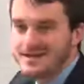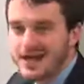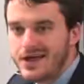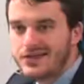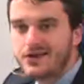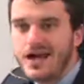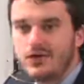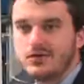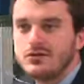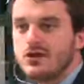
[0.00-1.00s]
together, and now
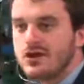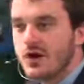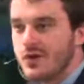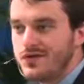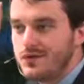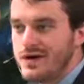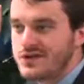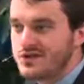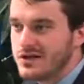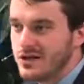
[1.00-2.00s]
they're going through
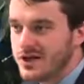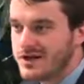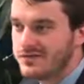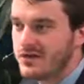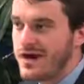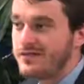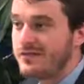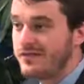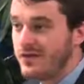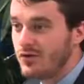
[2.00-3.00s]
history looking for a
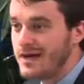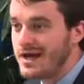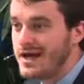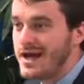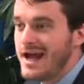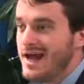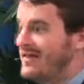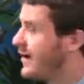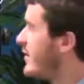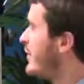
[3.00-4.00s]
fulfillment,
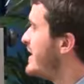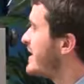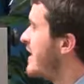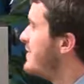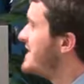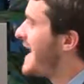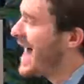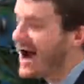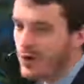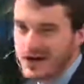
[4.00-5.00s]
and they're going to come into
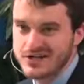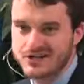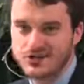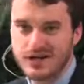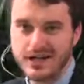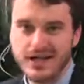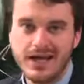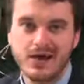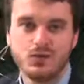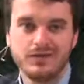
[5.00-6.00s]
our history,
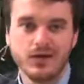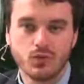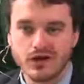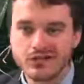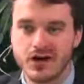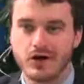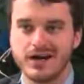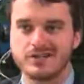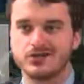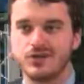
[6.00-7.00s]
and when they reach our
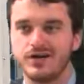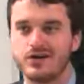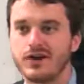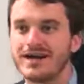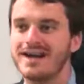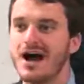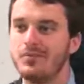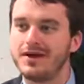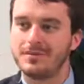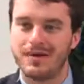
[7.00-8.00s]
history, they're going to now
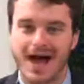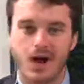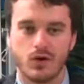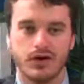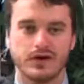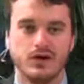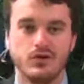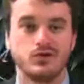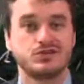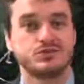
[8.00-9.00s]
be empowered,
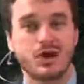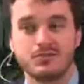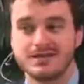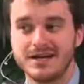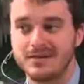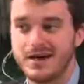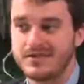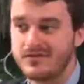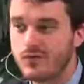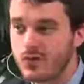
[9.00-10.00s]
which is represented by
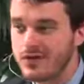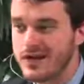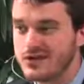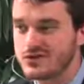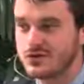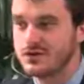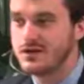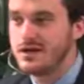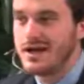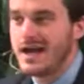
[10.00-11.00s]
the fourth angel,
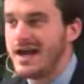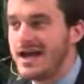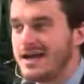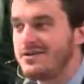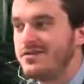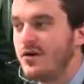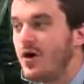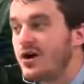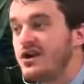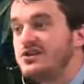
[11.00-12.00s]
and they're
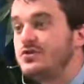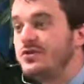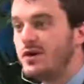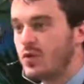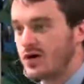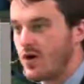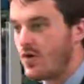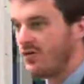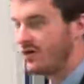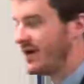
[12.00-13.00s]
all going to do their work
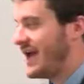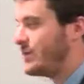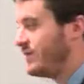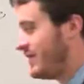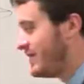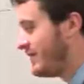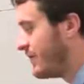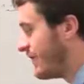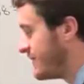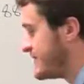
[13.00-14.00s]
over again within the
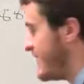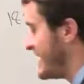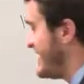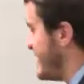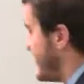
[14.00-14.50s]
fourth. So that's